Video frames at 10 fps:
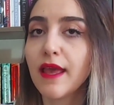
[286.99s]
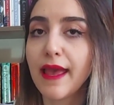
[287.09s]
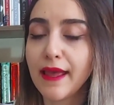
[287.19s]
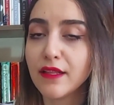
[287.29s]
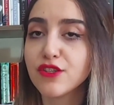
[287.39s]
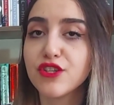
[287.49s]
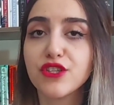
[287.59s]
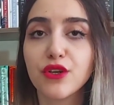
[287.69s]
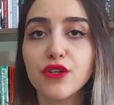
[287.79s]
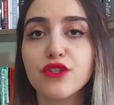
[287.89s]
And she's
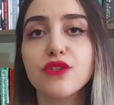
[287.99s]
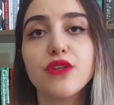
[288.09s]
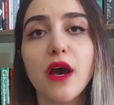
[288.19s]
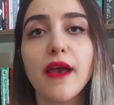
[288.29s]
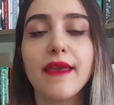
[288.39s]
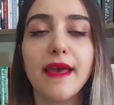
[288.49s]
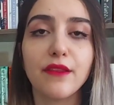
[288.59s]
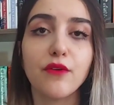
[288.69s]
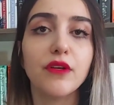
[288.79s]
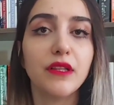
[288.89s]
cursed to die at
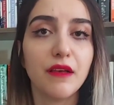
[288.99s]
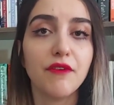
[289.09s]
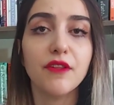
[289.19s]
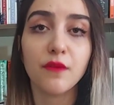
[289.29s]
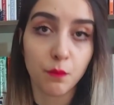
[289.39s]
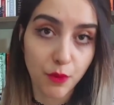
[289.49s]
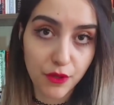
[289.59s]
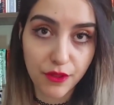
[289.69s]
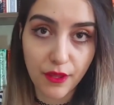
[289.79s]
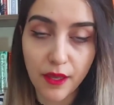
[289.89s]
her 11th
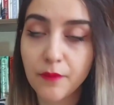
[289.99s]
birthday.